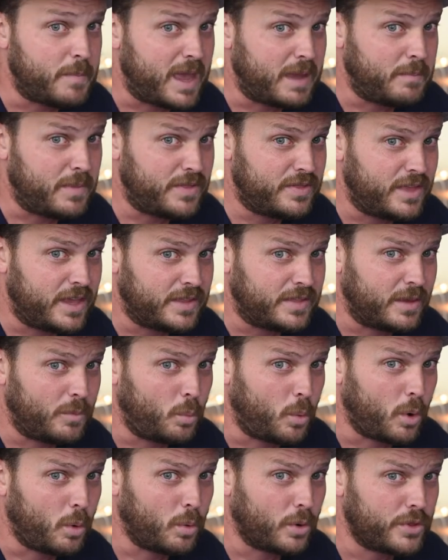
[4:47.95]
making me think that
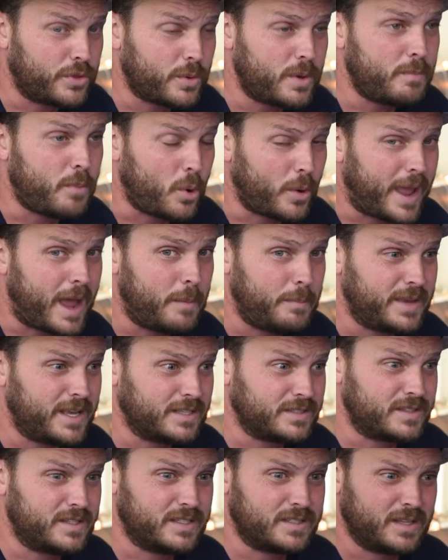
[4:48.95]
World War III broke out
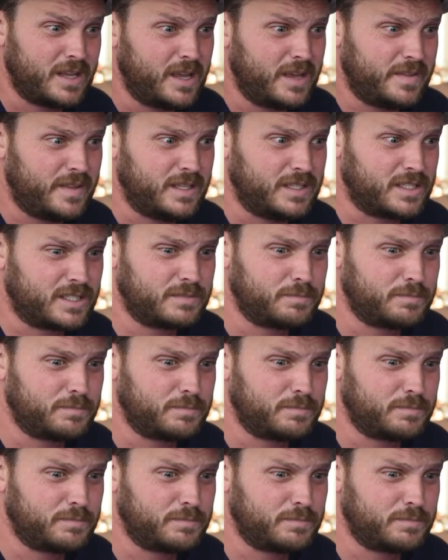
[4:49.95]
because these